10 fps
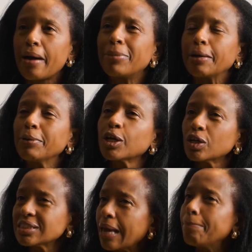But
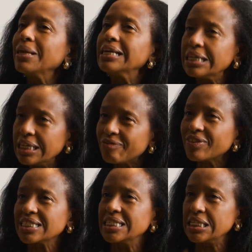because I believe
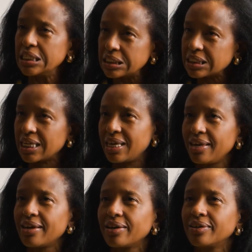that he is
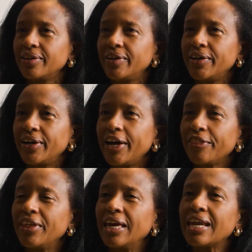here,
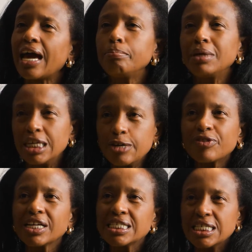then I
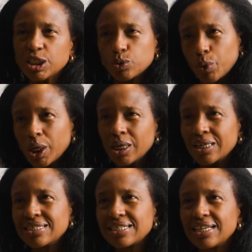believe that his
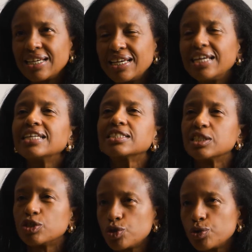word is
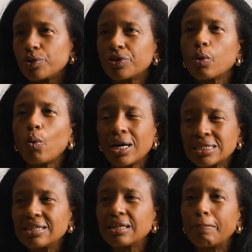the truth. The
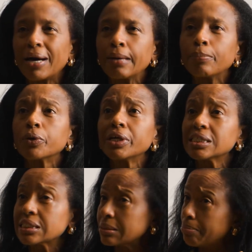word in the Bible
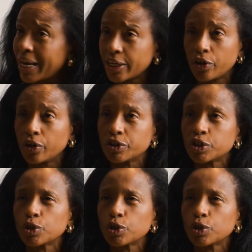is my God.